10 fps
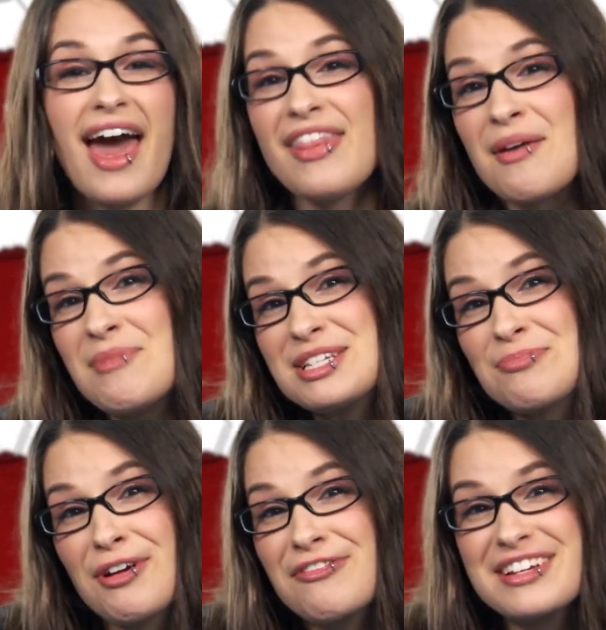And that makes
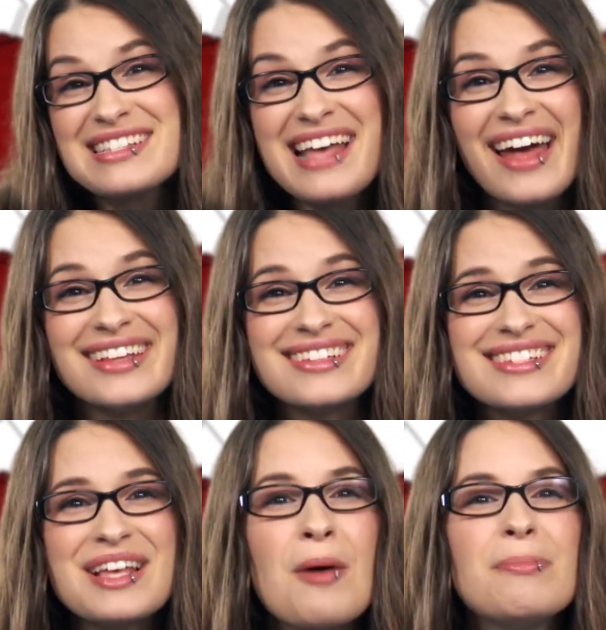perfect sense,
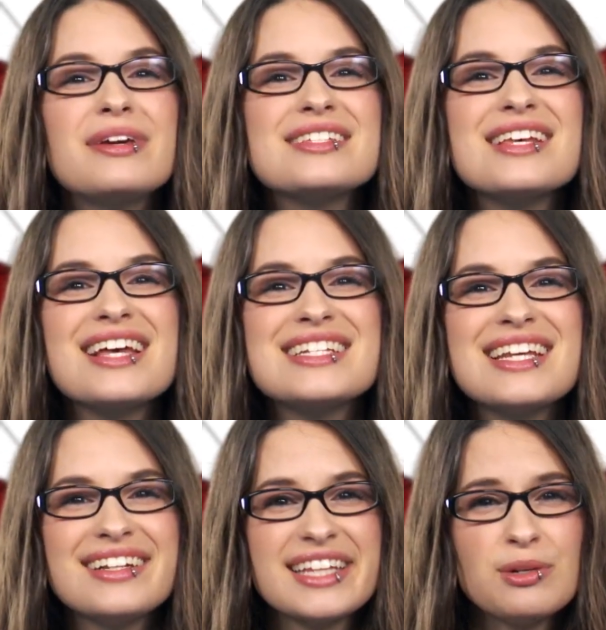because as I
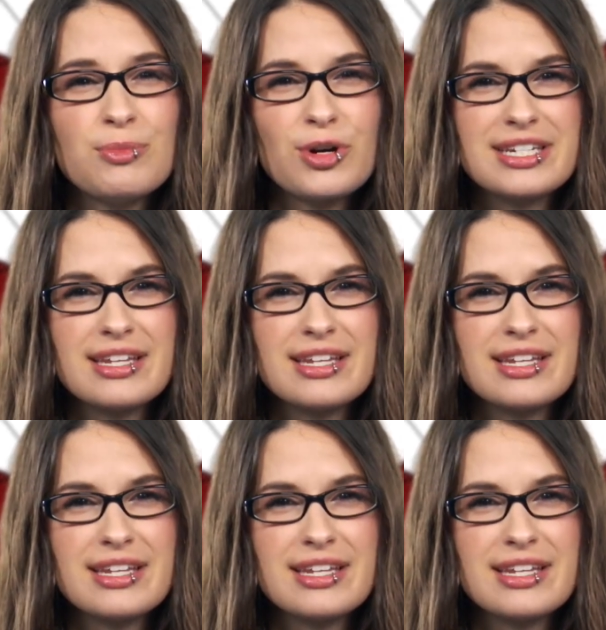did a little more